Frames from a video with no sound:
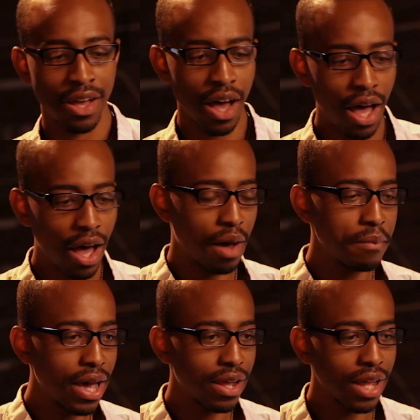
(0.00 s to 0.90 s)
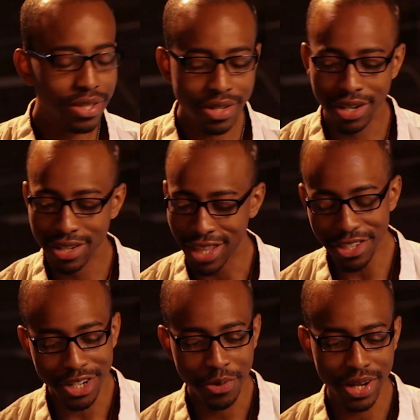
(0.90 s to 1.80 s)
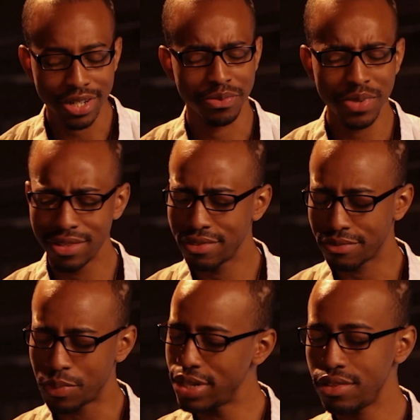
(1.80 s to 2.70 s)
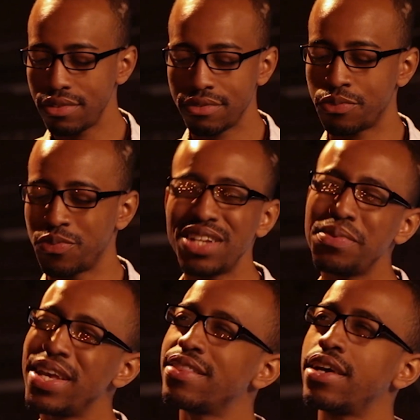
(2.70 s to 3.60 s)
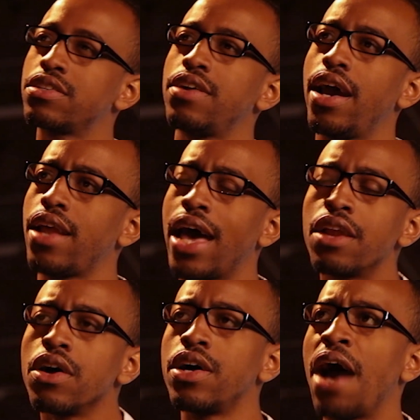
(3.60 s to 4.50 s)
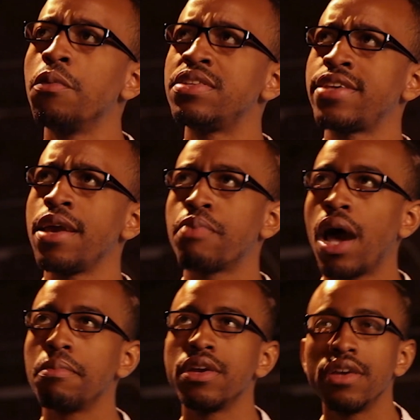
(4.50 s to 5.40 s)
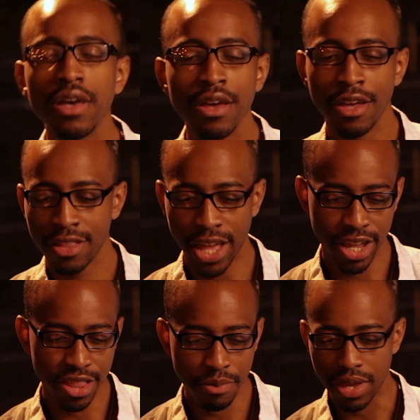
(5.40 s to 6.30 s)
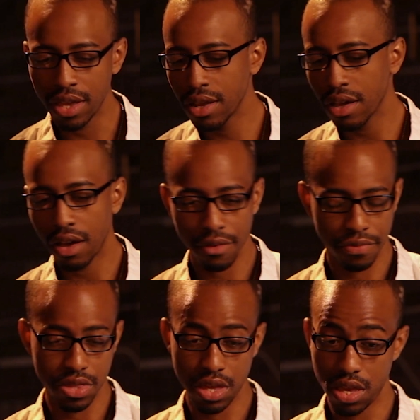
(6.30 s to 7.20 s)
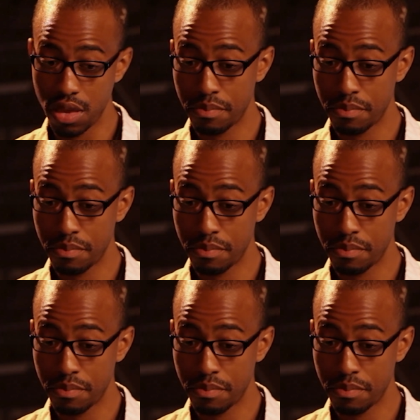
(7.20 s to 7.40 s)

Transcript: Oh man, that's a good question. When did we hit that stride? I don't know. I would say probably like in the beginning of the